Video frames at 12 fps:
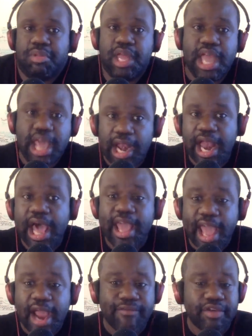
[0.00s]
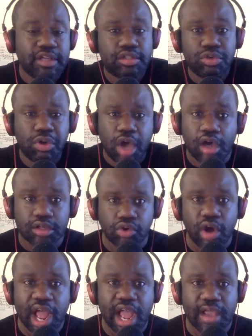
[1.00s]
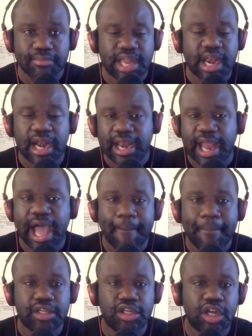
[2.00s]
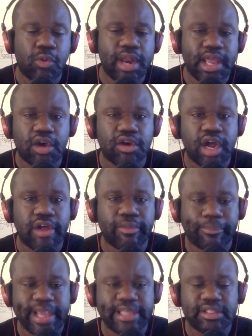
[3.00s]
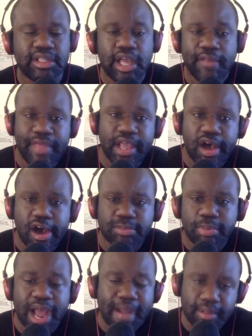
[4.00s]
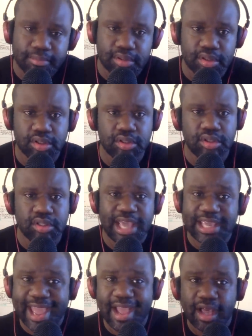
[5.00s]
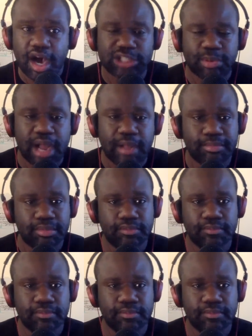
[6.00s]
And a lot of Africans do cause crimes. Not a lot, but you know, when they go to other places, they cause problems. They can cause problems.